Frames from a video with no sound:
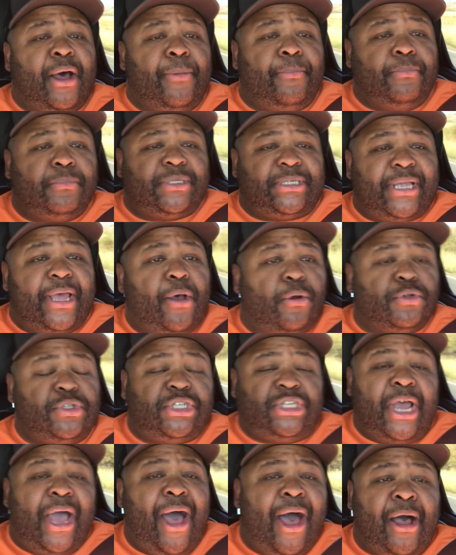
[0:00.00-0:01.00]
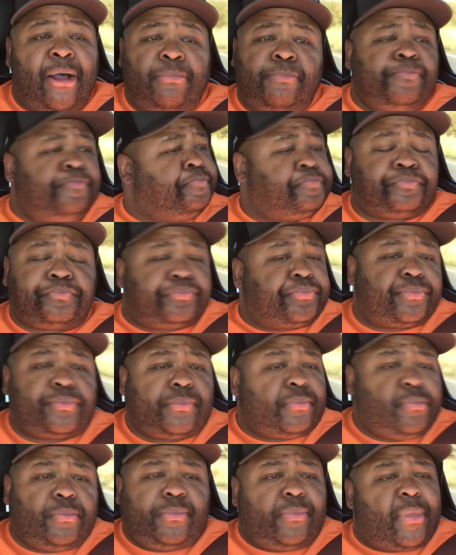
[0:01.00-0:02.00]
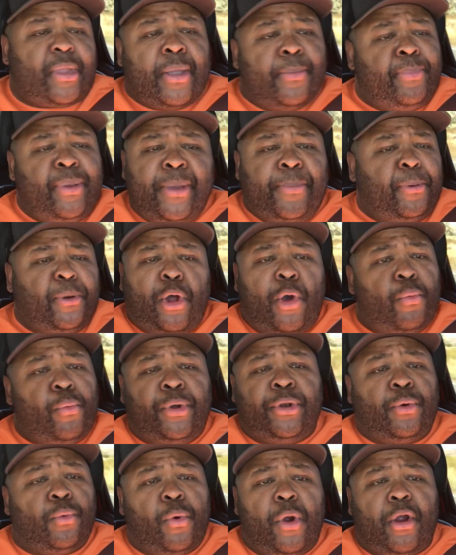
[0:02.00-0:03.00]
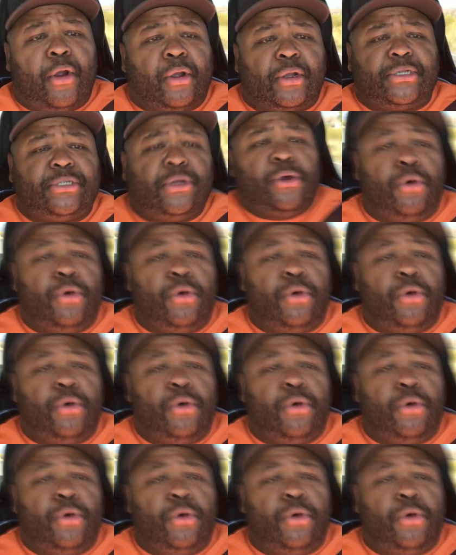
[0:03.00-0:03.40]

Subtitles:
sales job, people don't want to work. So